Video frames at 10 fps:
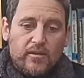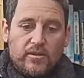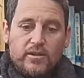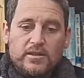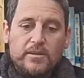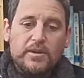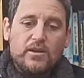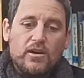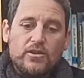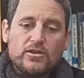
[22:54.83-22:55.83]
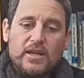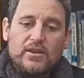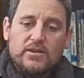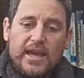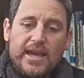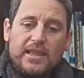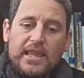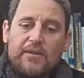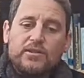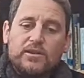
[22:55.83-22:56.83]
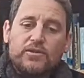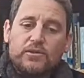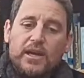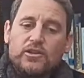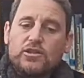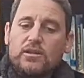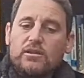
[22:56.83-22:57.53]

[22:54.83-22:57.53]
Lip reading: There's something called, there's 8 levels of creation.